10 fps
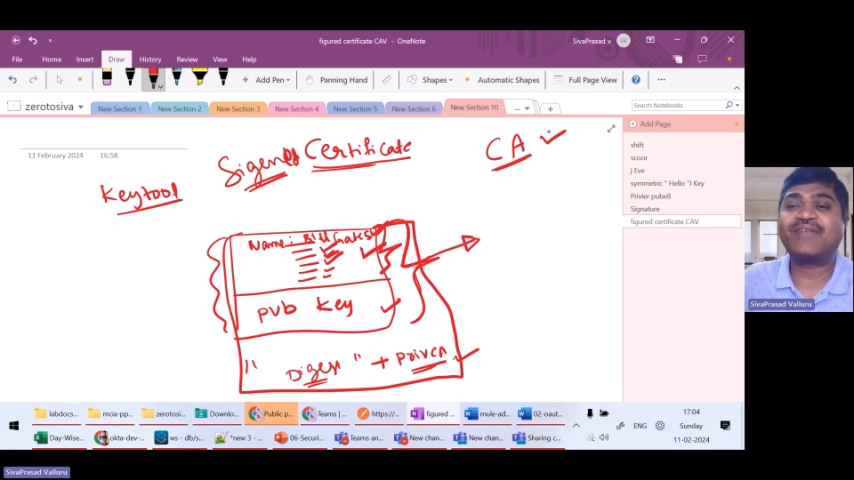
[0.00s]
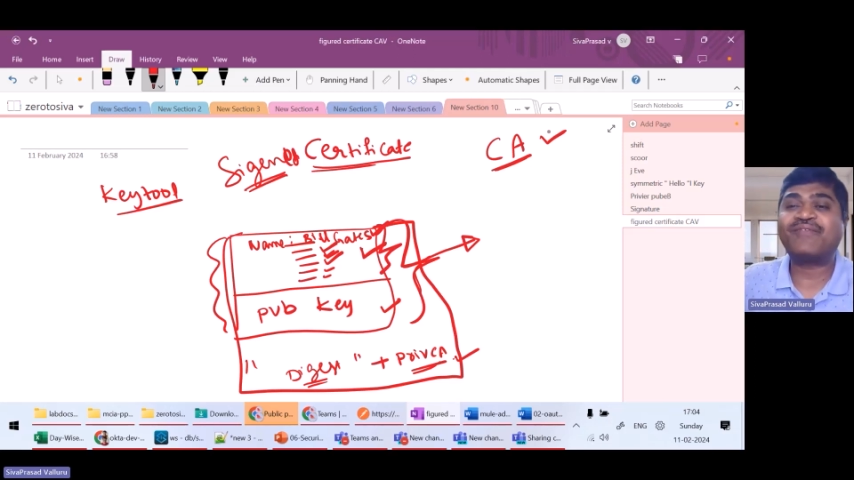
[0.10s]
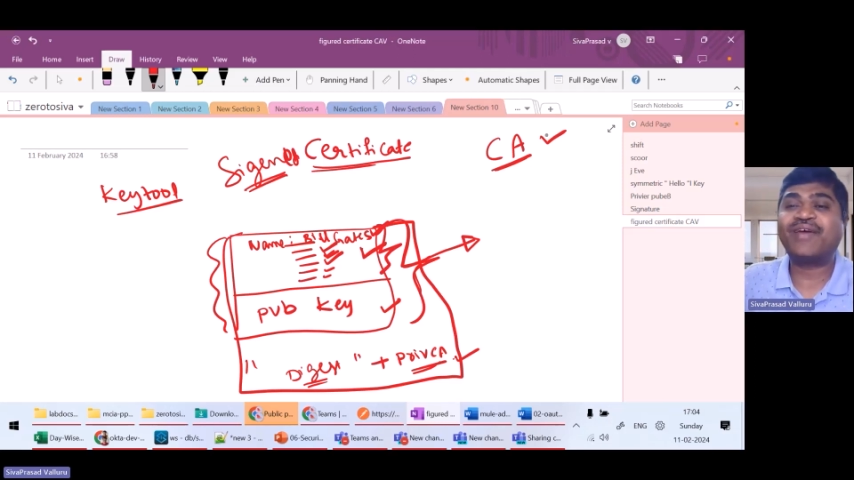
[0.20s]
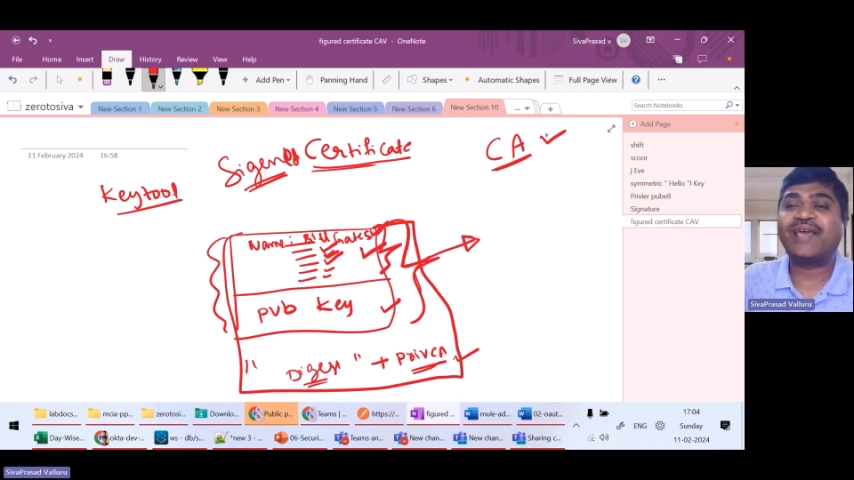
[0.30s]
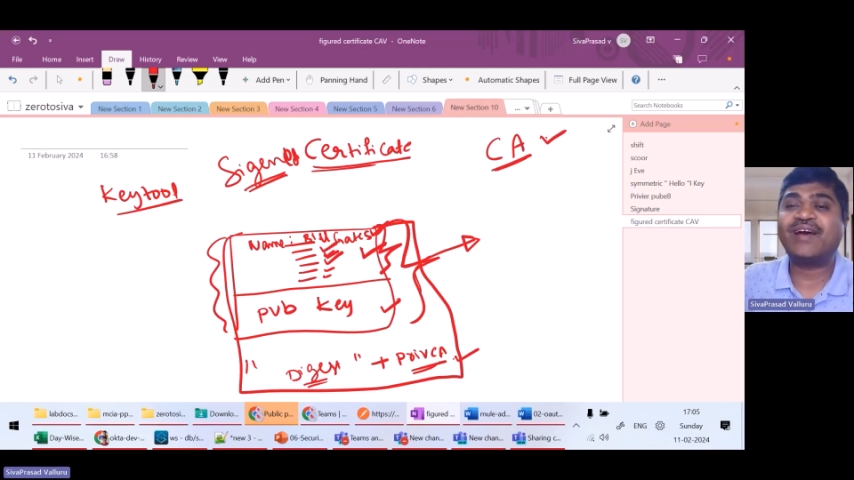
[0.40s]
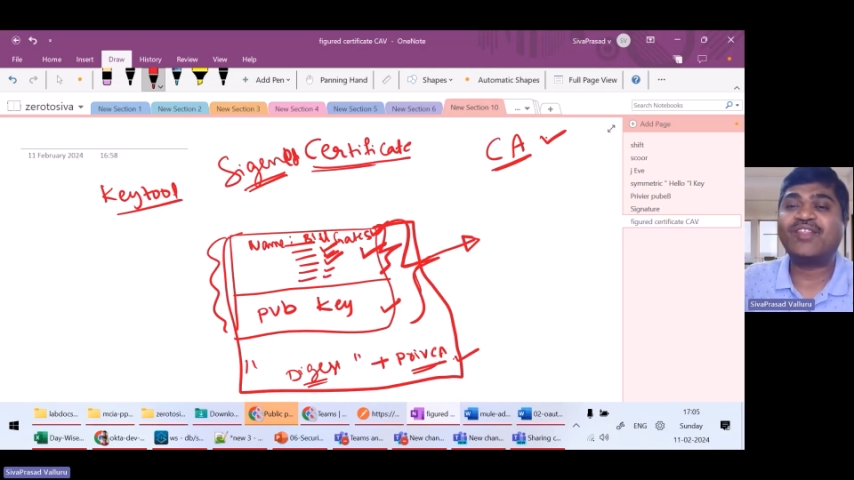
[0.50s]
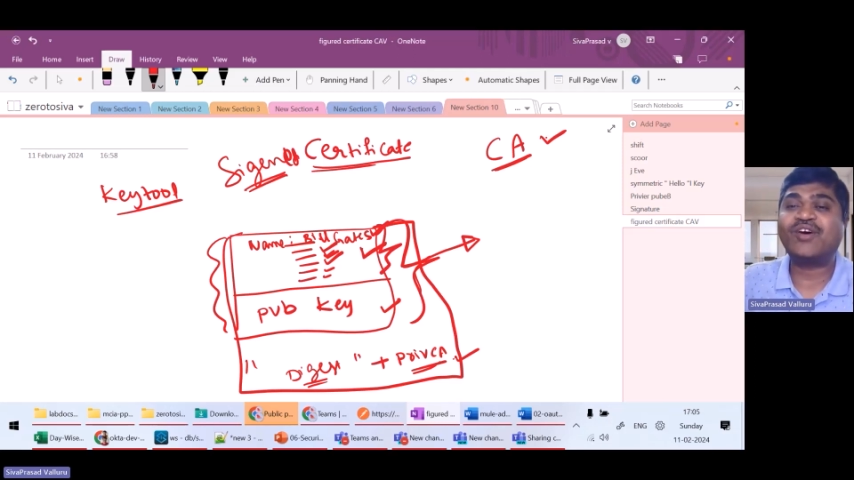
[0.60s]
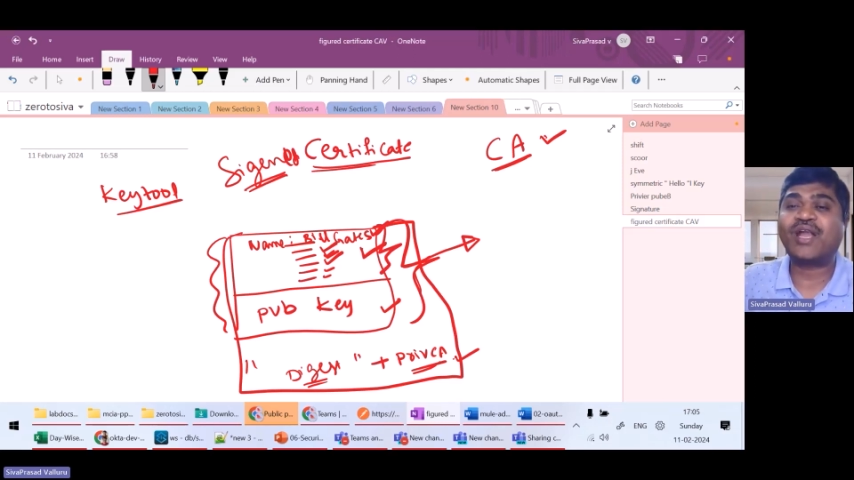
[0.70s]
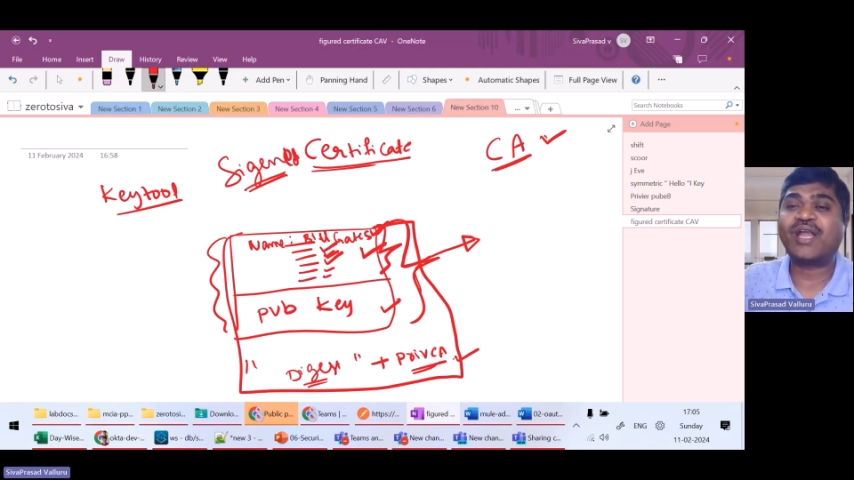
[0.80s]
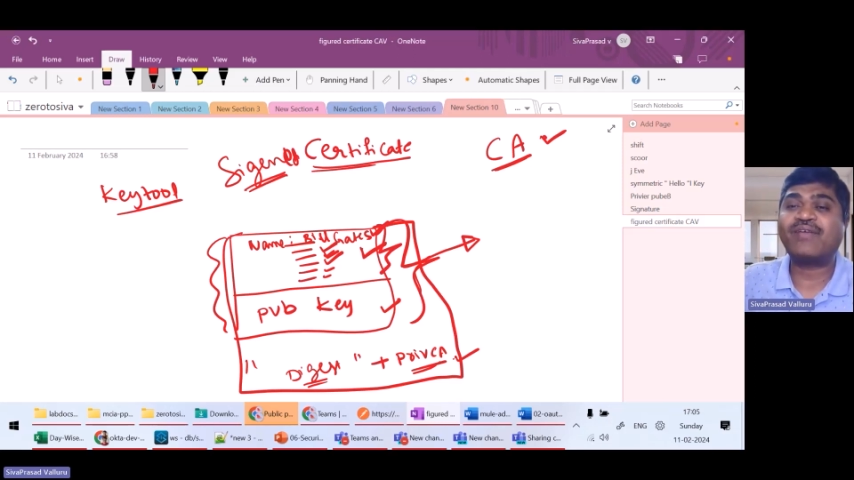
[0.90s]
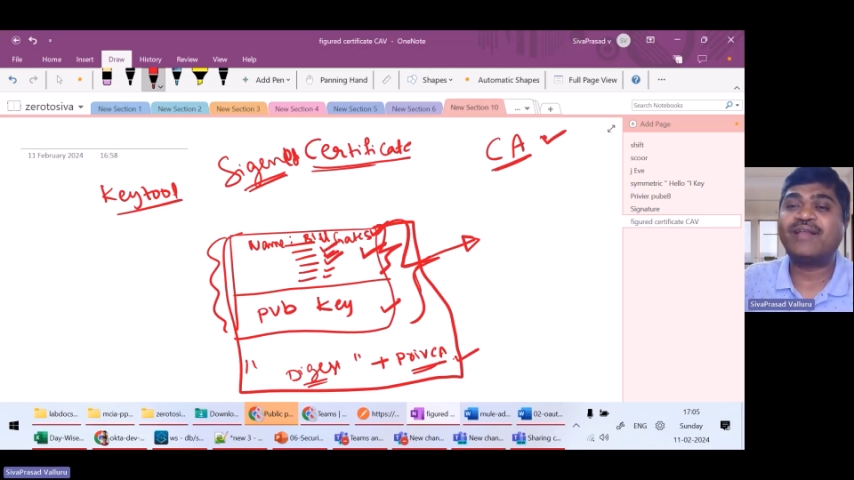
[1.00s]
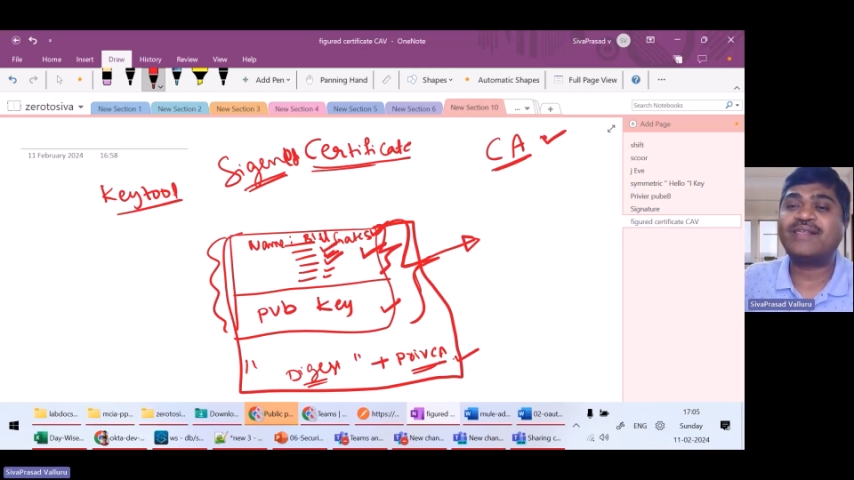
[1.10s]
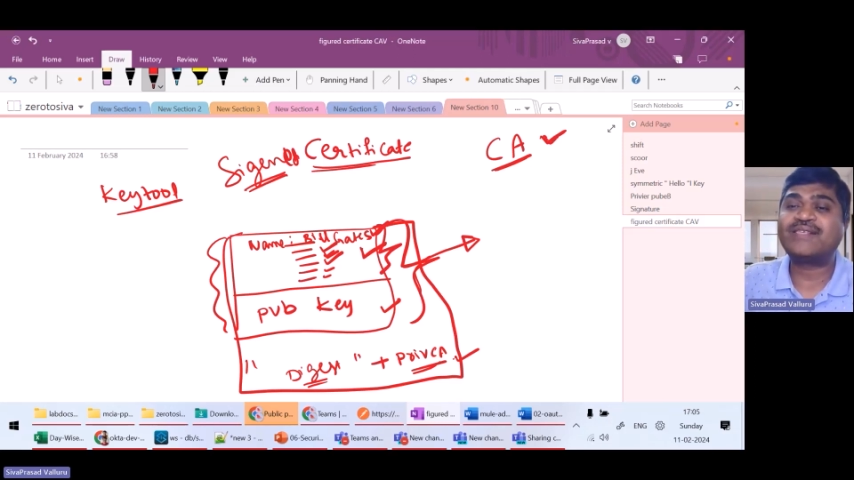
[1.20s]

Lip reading: certifying authority